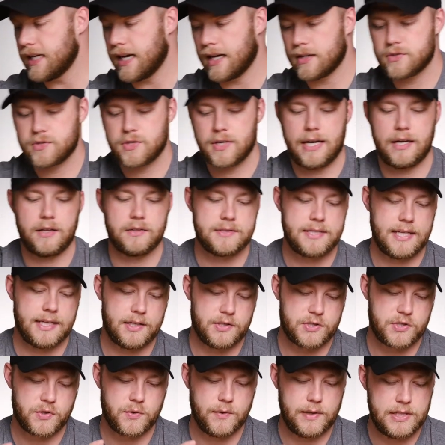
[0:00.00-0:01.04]
I'll take a
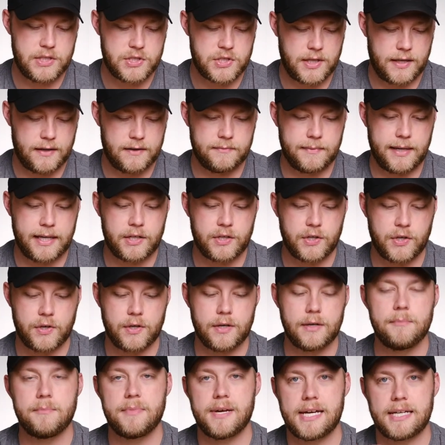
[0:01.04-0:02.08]
screenshot of my
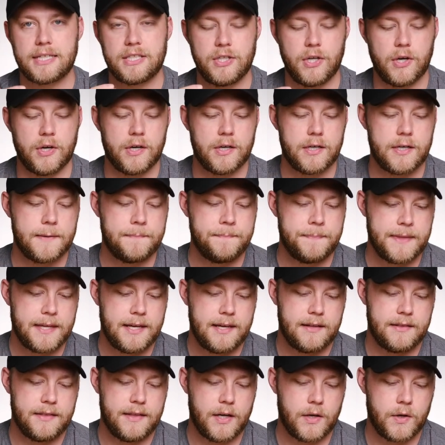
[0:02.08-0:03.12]
current backyard.
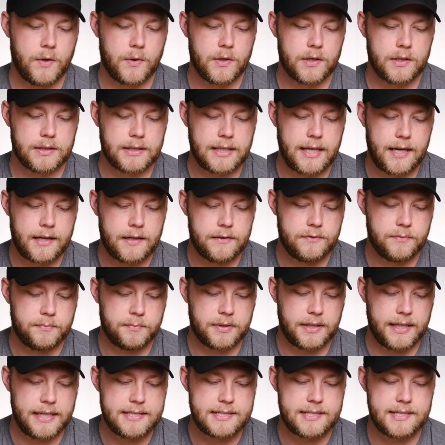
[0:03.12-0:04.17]
There were a lot of
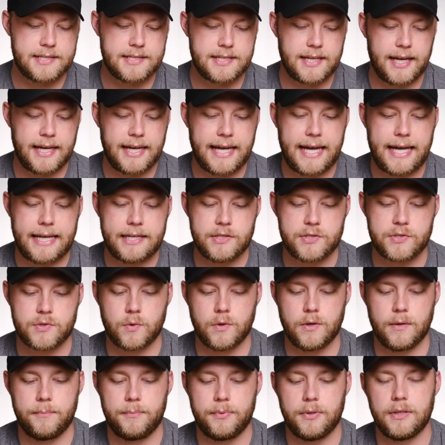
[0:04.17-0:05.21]
places I had to
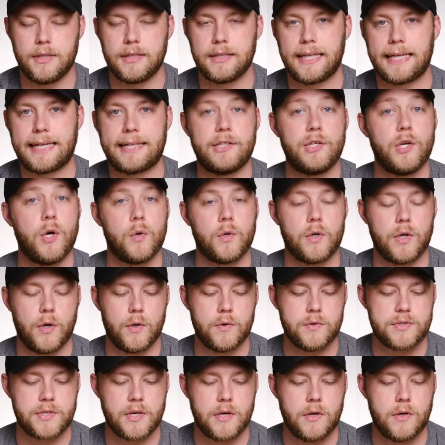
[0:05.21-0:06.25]
sort of put like
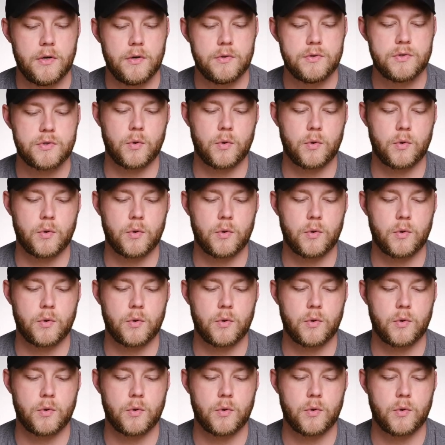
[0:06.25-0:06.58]
no-go zones